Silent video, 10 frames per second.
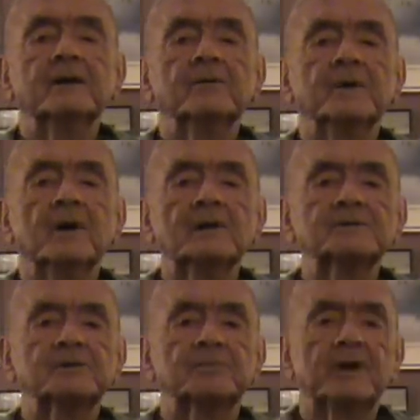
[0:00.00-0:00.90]
We
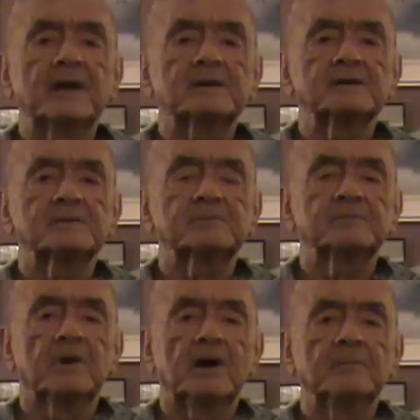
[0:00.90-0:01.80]
also practiced
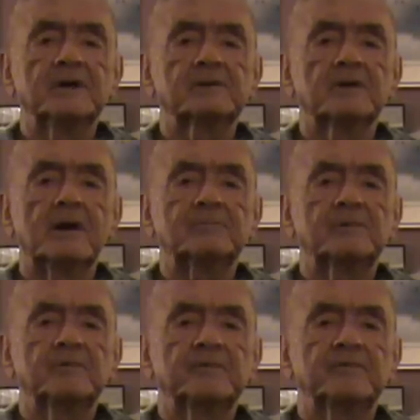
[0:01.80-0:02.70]
bombing, dropped
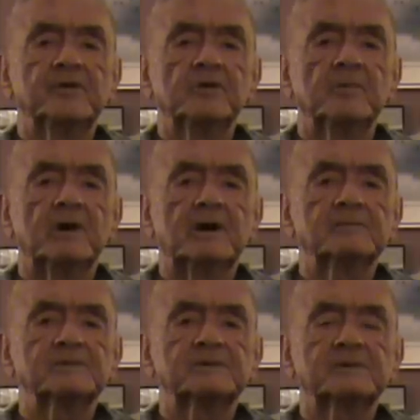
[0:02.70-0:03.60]
a few
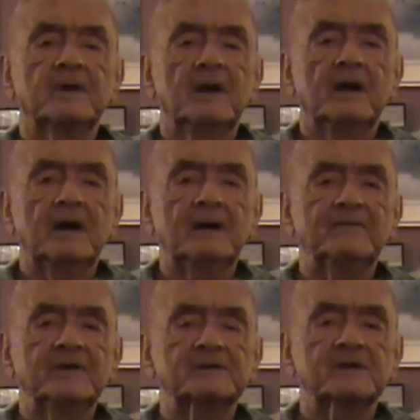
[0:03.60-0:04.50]
bombs.
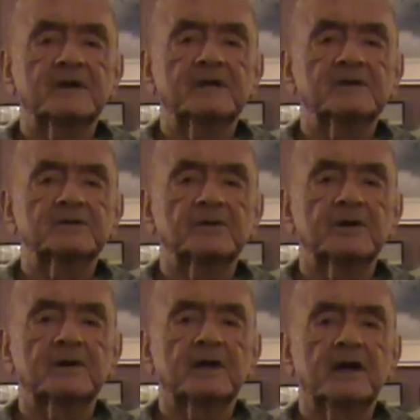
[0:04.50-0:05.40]
Obviously, in the
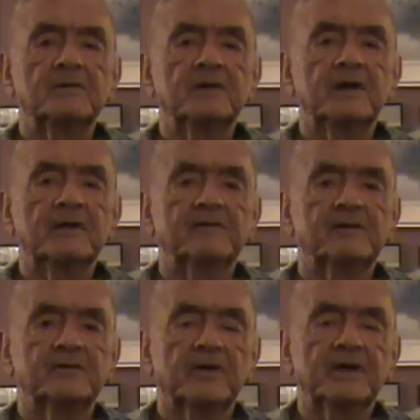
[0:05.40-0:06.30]
short time you have to
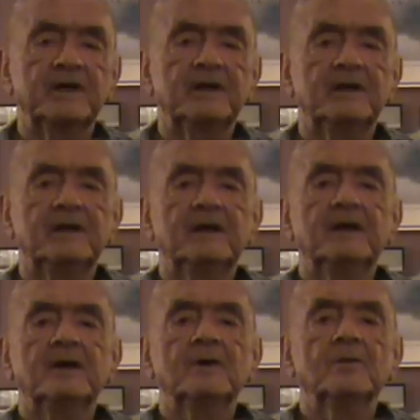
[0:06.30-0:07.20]
train,
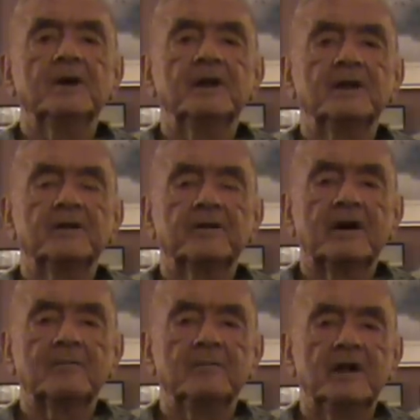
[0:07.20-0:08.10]
we didn't
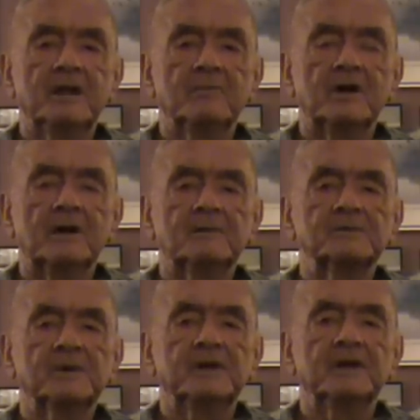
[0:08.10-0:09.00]
drop many bombs,
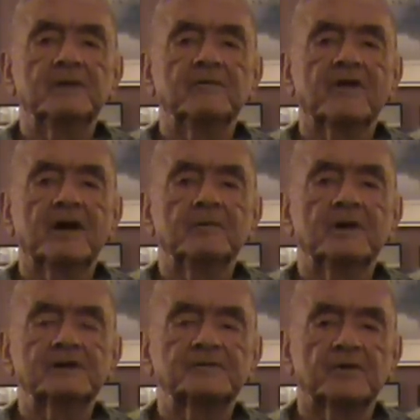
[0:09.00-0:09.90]
we didn't fly
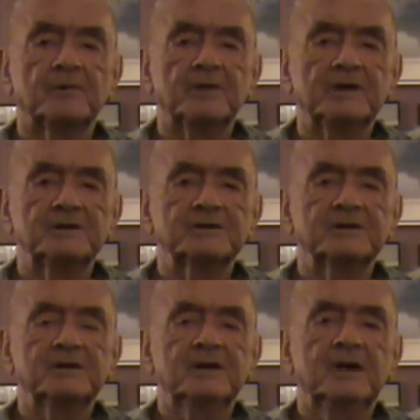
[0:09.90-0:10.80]
much
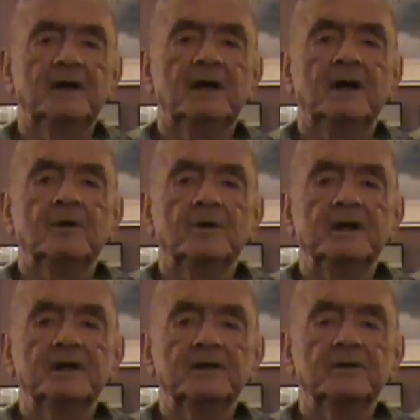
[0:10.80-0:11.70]
formation, We
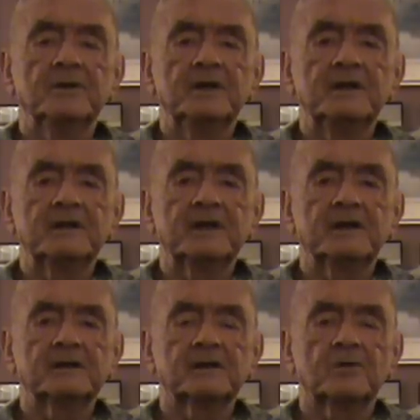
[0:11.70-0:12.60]
didn't do anything
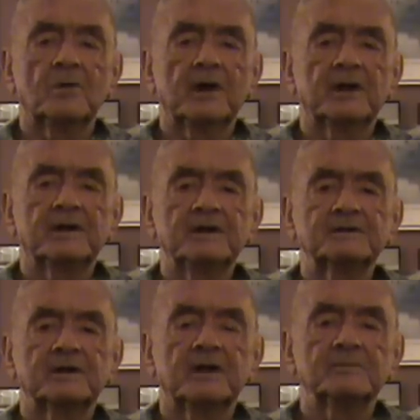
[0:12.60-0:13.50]
in the
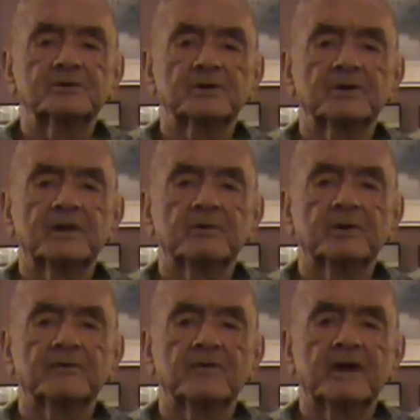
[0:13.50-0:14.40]
quantities that I'm sure they
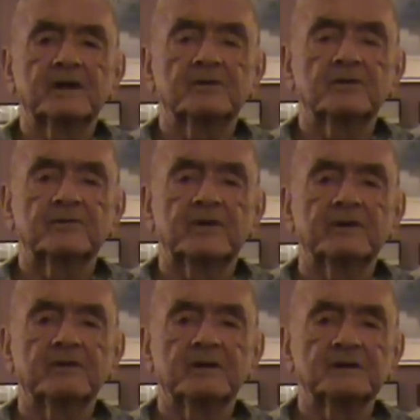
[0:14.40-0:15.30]
would have liked to have
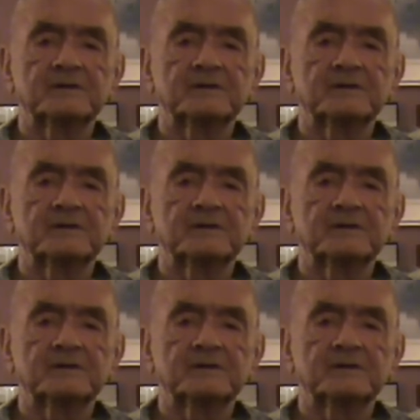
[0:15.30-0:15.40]
given